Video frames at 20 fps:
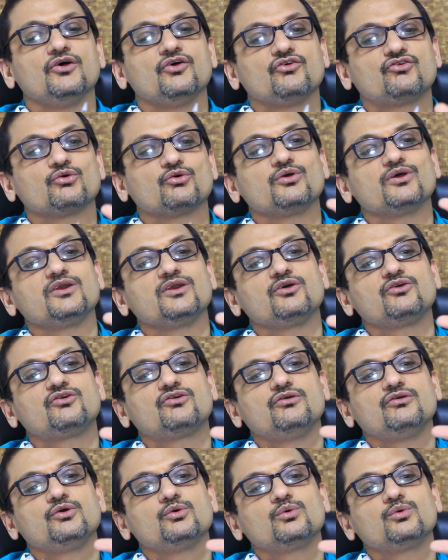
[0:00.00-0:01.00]
So
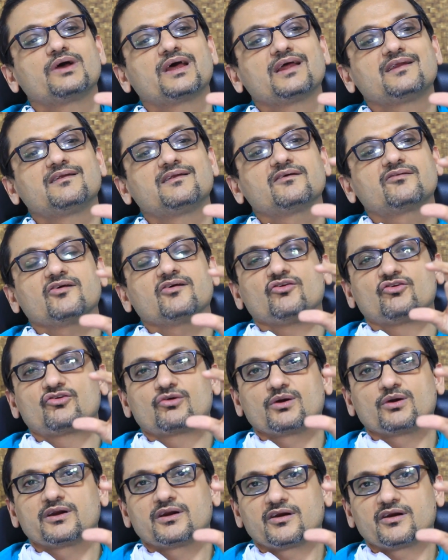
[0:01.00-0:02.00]
you get this
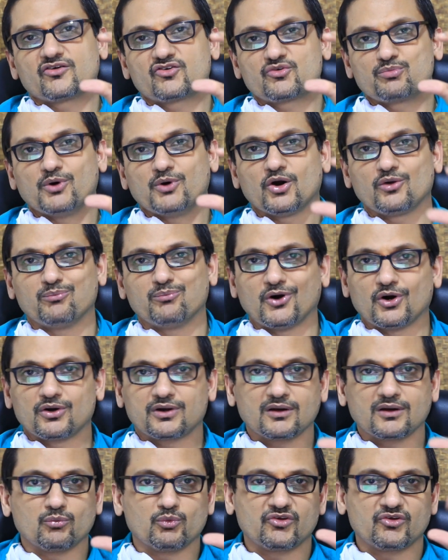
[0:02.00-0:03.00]
insulin in a small
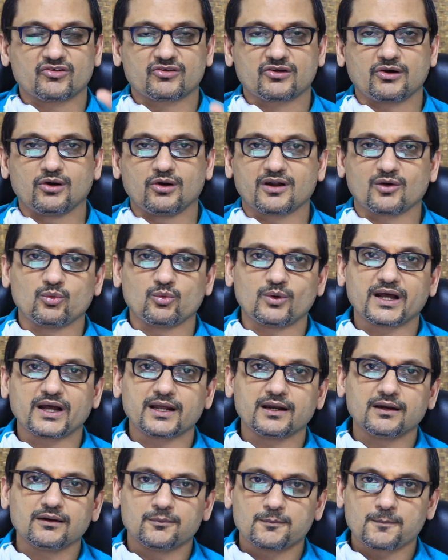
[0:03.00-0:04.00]
bottle, which is called a
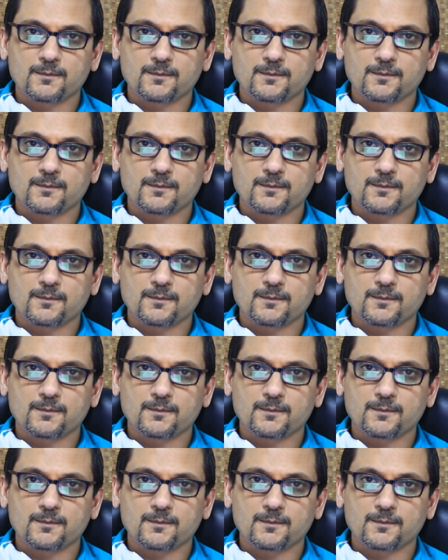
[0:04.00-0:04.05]
vial.